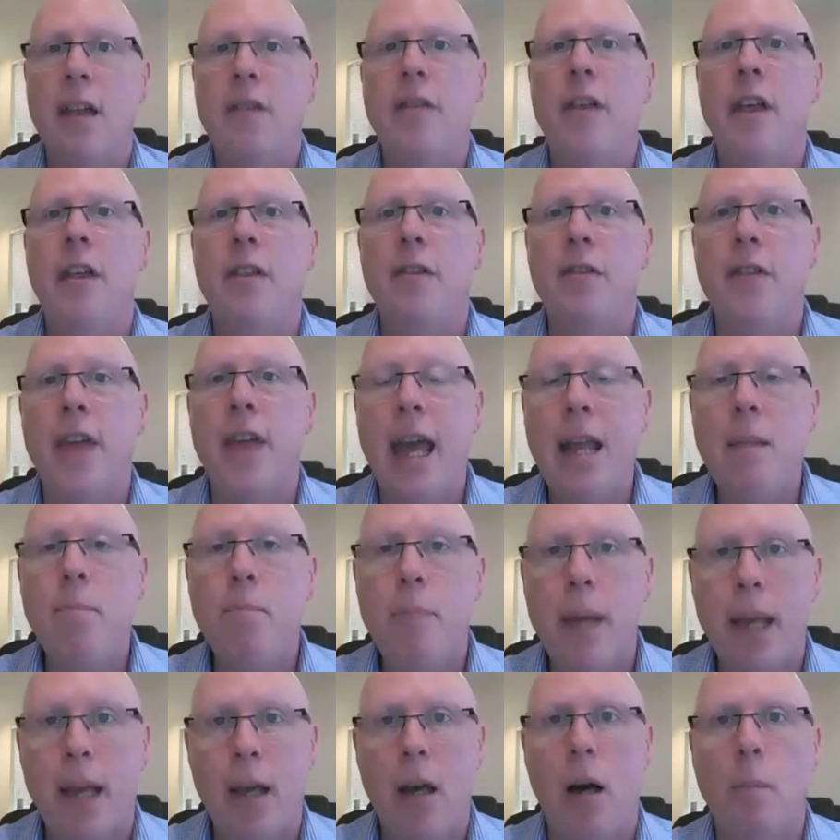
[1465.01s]
that then
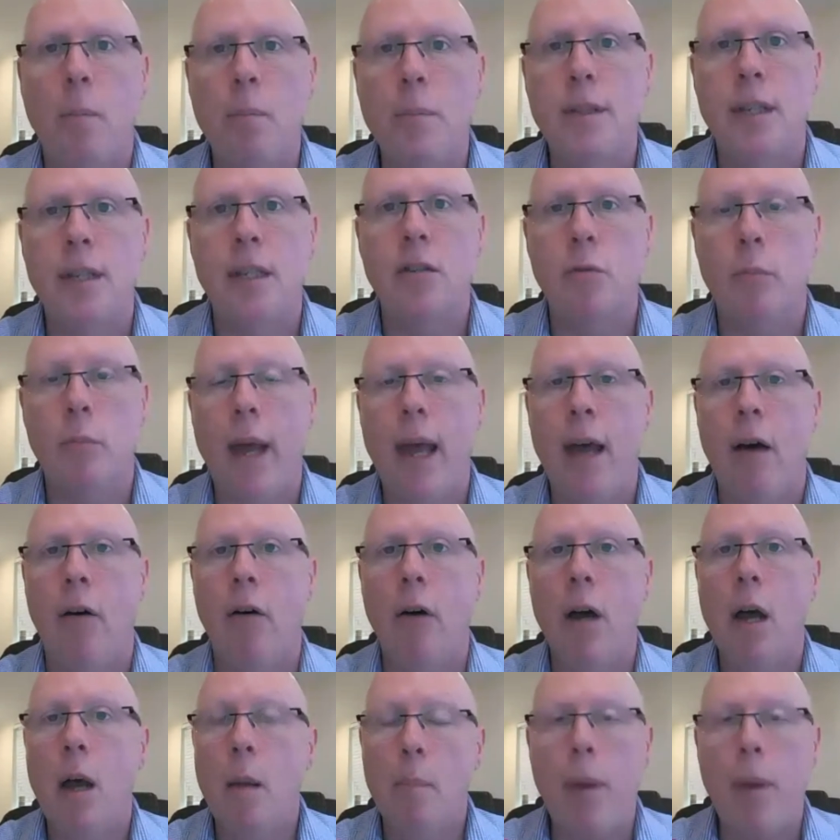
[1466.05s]
becomes as
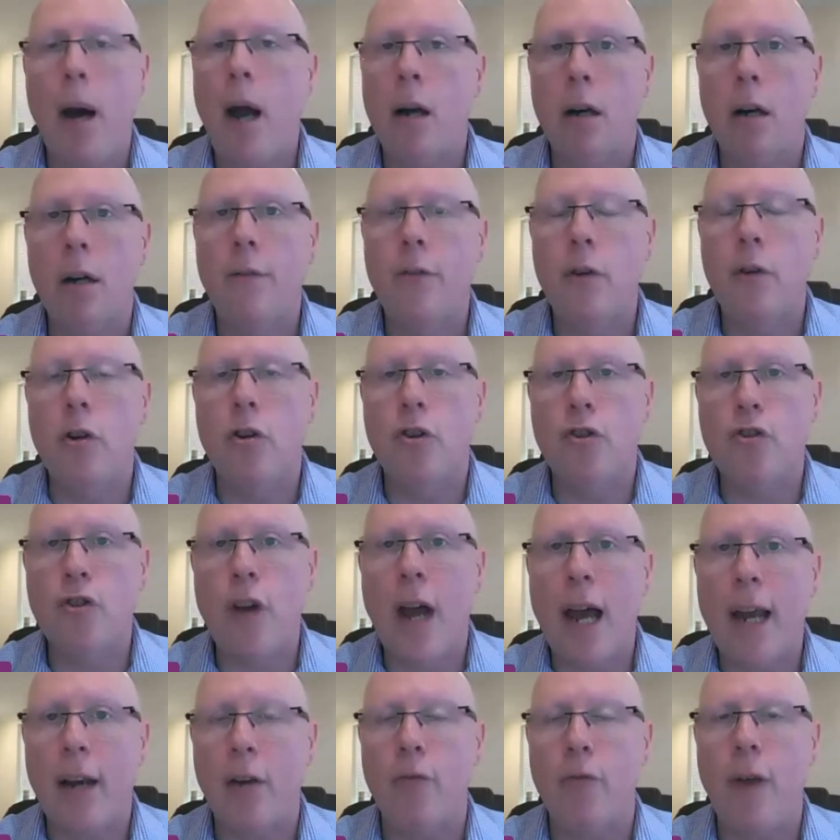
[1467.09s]
well part of your
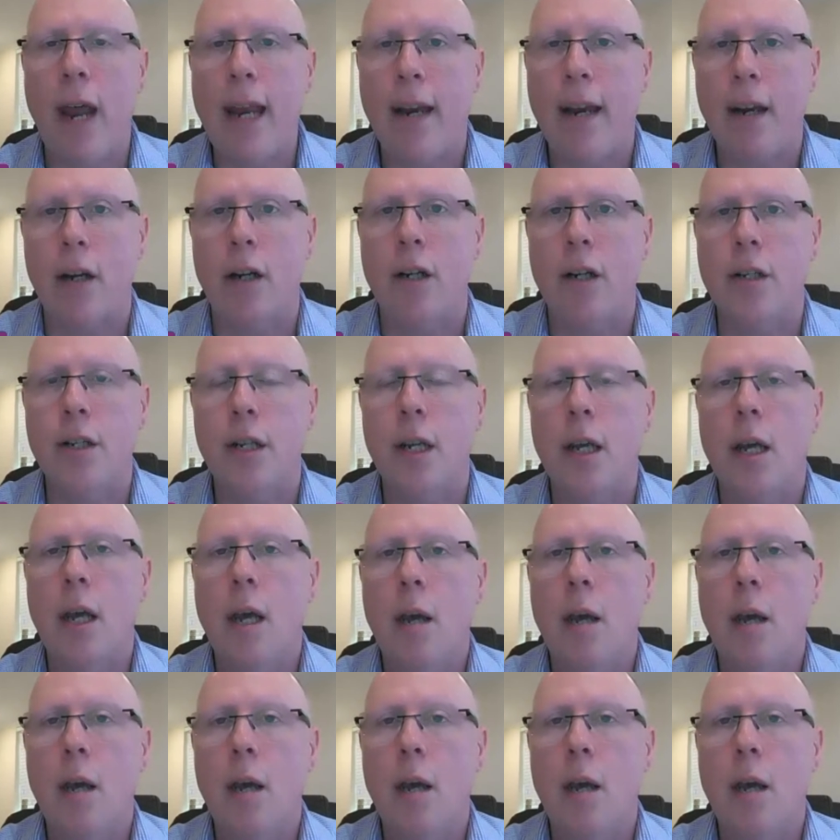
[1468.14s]
track record,